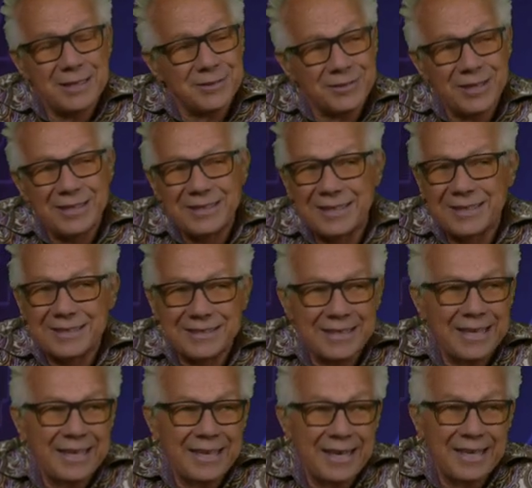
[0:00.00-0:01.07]
right? It's,
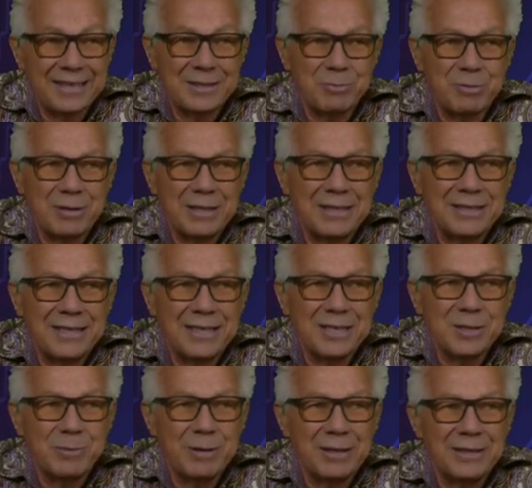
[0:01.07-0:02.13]
it's pretty
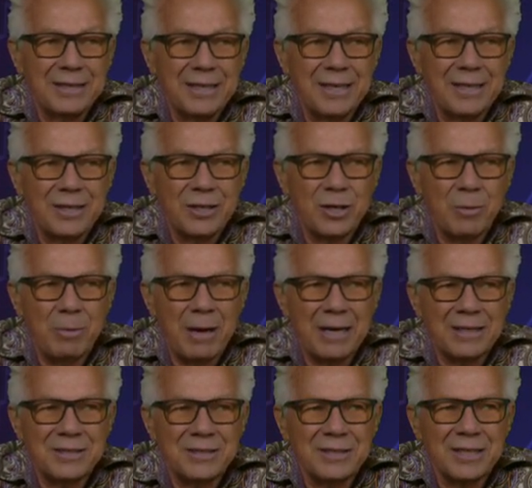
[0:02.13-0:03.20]
intense, man. You go
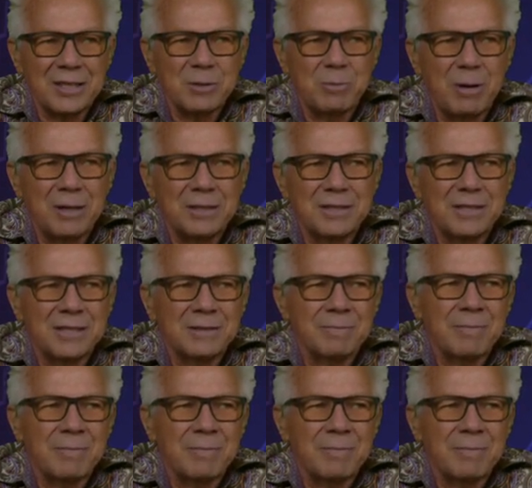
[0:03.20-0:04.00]
back six months,